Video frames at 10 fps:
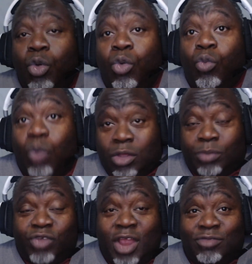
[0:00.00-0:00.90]
Welcome,
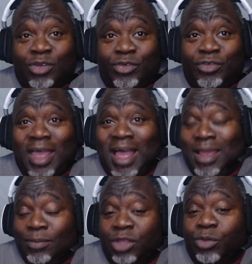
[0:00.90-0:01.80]
travelers.
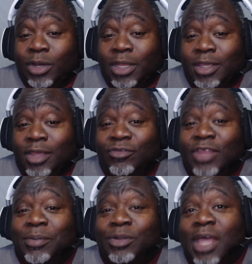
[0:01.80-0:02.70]
I'm Lee Wanika of
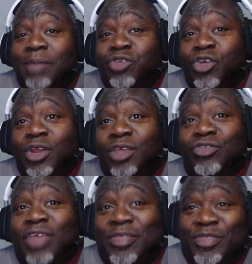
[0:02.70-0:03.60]
Tabletop Journeys,
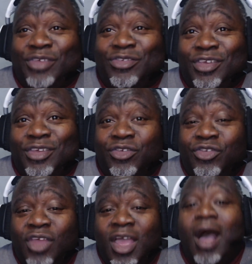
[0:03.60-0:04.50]
and this is
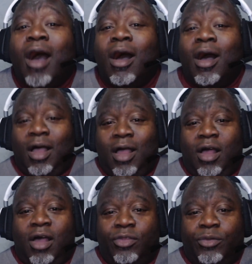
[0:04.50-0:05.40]

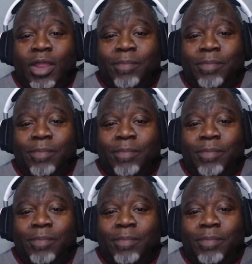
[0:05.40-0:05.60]
On the Right